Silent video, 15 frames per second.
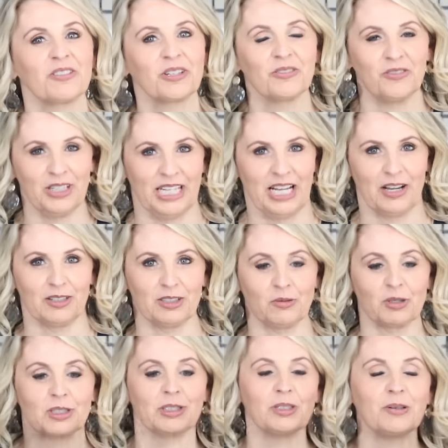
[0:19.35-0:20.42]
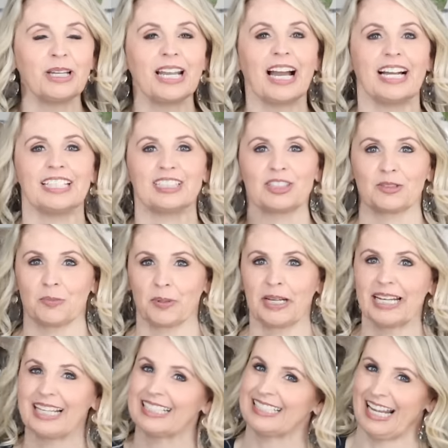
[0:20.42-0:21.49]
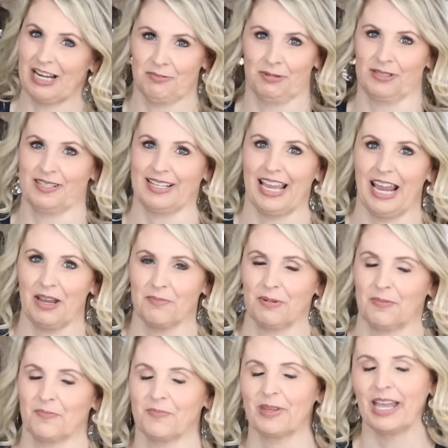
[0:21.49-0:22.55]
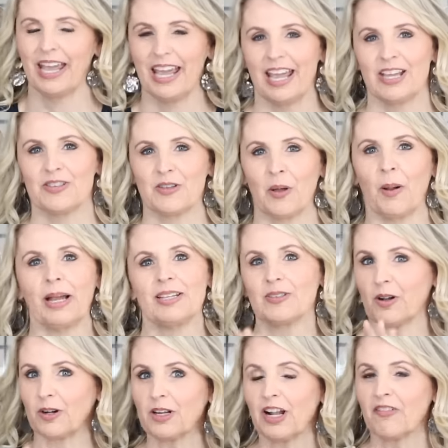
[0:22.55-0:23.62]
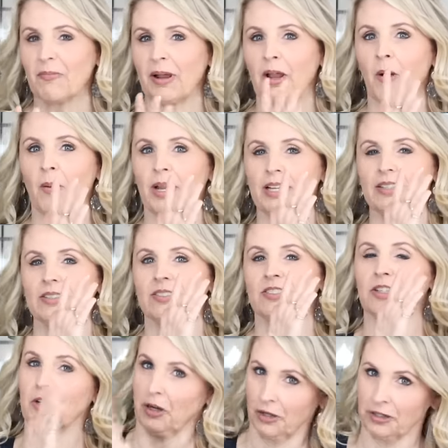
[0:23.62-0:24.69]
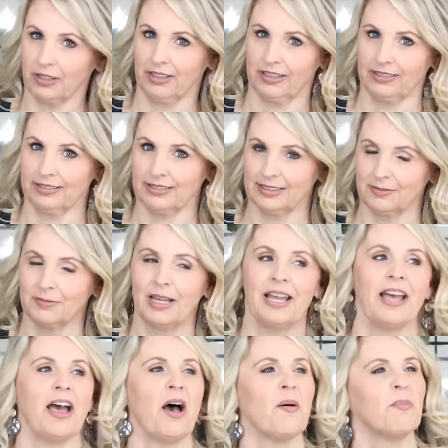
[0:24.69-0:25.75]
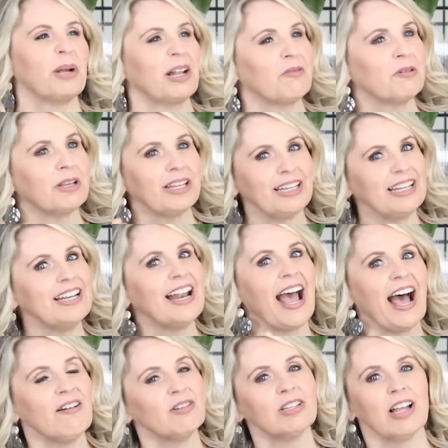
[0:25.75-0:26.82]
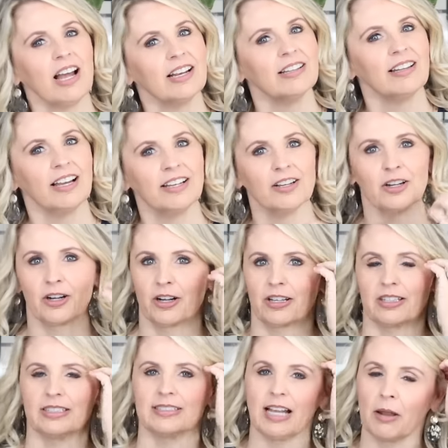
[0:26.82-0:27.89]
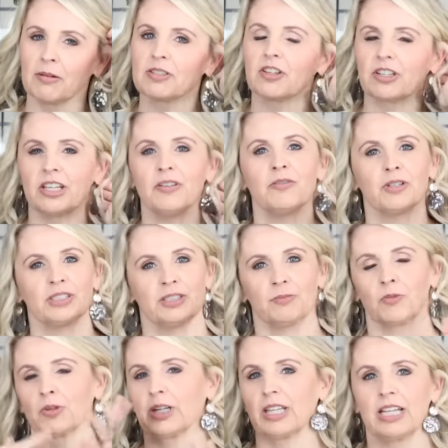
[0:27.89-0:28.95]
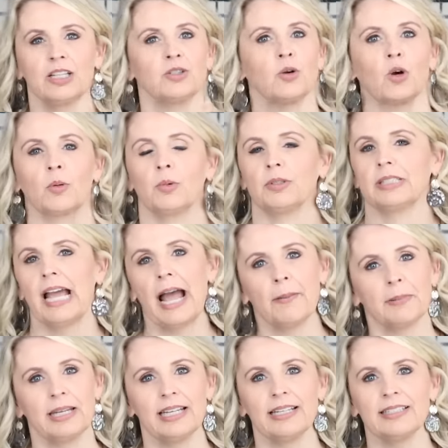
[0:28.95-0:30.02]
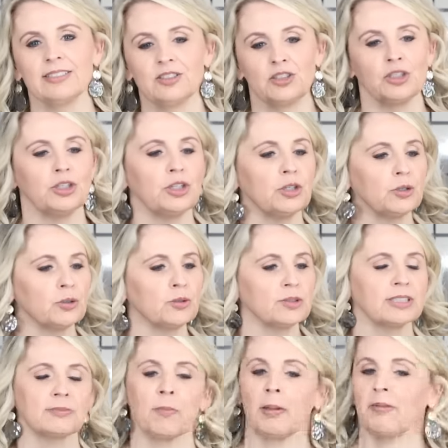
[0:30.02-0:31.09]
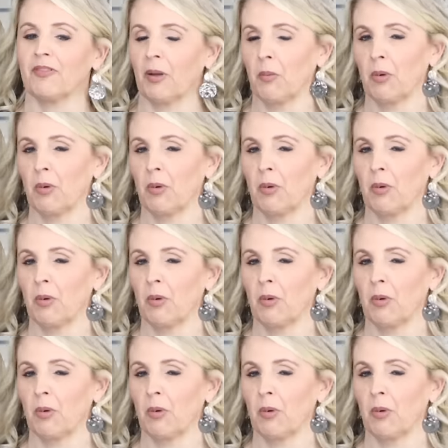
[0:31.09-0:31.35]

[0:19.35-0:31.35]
favorite videos. We're doing a spring tablescape. So I started off by going to Kirkland's, but I really didn't have a lot of luck at Kirkland's. I was looking for some really adorable napkins to use, maybe if I